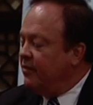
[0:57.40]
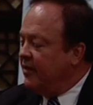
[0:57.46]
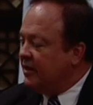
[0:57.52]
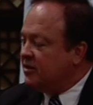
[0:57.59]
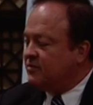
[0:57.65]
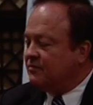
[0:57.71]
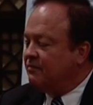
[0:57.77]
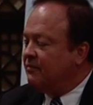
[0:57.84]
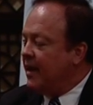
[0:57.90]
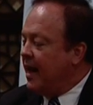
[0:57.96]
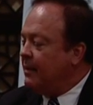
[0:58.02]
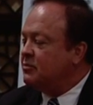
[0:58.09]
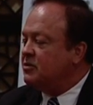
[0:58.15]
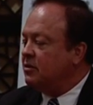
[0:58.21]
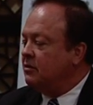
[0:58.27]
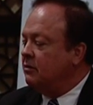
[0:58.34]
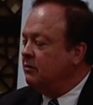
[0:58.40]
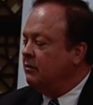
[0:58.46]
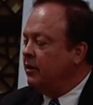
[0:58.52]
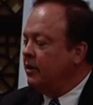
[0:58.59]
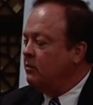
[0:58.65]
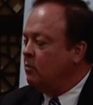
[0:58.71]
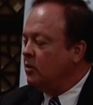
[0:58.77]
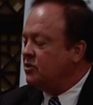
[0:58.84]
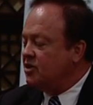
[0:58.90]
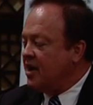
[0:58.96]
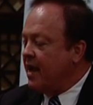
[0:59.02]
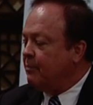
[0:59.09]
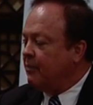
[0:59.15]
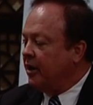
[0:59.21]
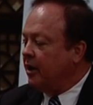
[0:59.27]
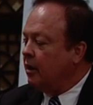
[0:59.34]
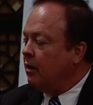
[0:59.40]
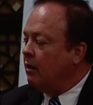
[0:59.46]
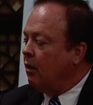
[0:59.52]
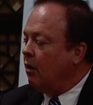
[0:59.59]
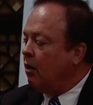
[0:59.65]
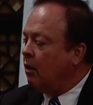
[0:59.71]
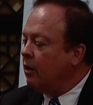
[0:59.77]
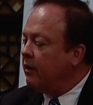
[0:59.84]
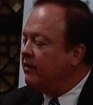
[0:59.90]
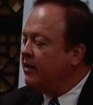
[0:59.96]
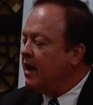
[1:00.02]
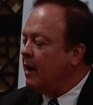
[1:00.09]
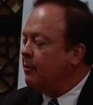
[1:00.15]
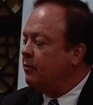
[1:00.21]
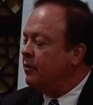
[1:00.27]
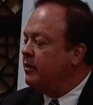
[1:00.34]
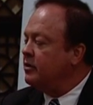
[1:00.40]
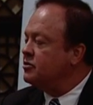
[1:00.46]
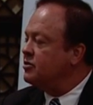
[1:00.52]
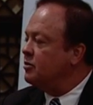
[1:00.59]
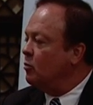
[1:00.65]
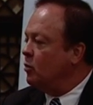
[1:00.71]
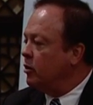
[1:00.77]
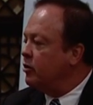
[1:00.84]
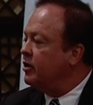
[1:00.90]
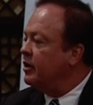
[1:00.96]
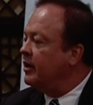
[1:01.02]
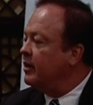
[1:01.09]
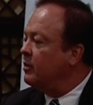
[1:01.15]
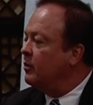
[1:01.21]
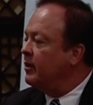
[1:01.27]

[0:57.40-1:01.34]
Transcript: That's absolutely what's happening. All of the operators that we're dealing